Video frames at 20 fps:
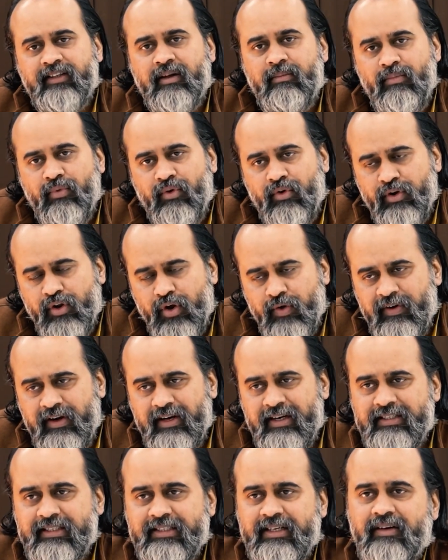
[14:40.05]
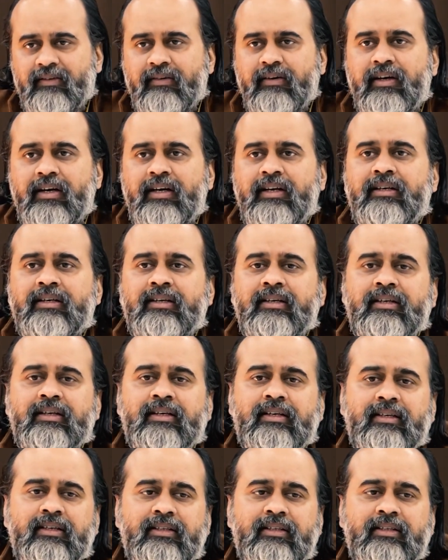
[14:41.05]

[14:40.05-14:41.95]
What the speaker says: the more you will discover